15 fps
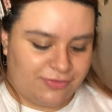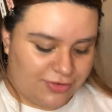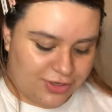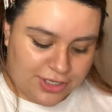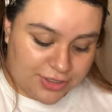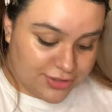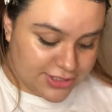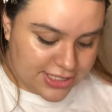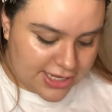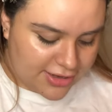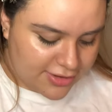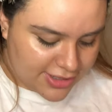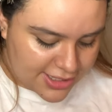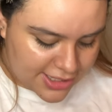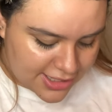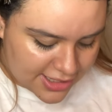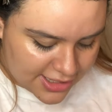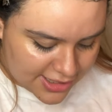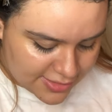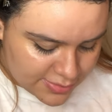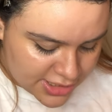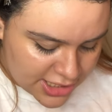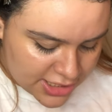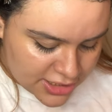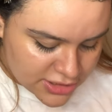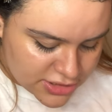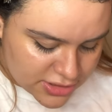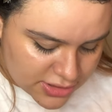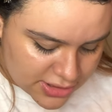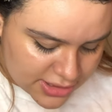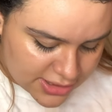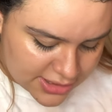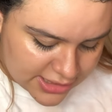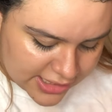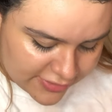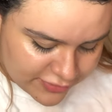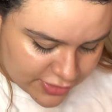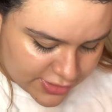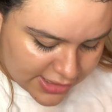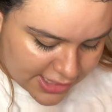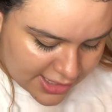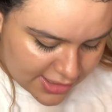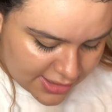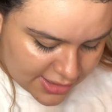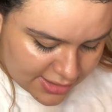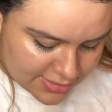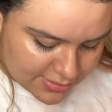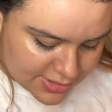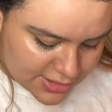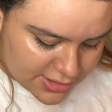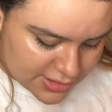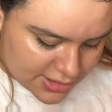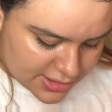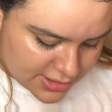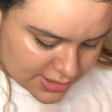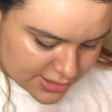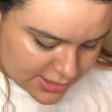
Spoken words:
for years now. So after that, I'm gonna